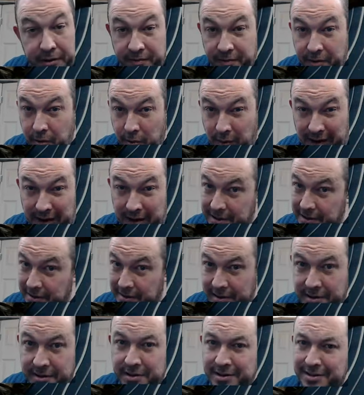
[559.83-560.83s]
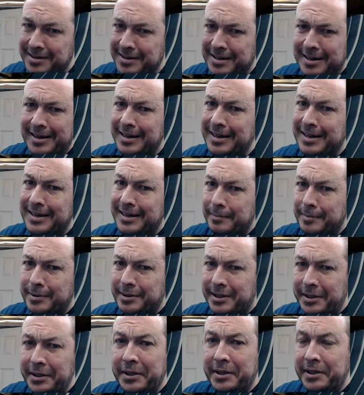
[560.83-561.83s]
you're watching this,
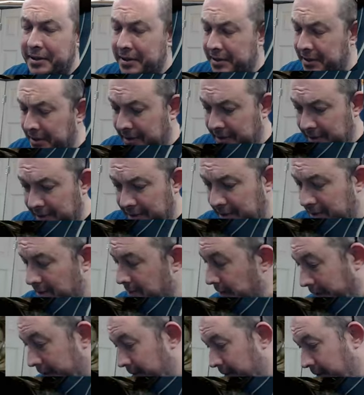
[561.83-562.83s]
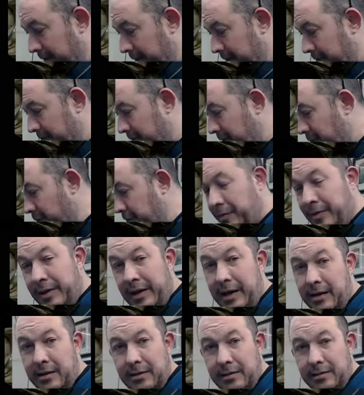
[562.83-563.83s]
please don't do
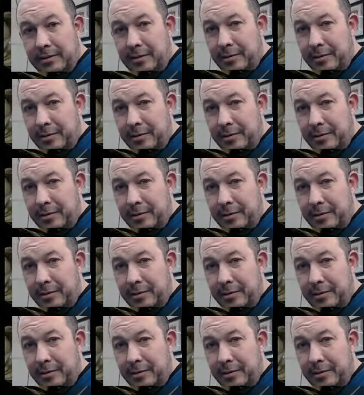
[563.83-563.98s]
that. Don't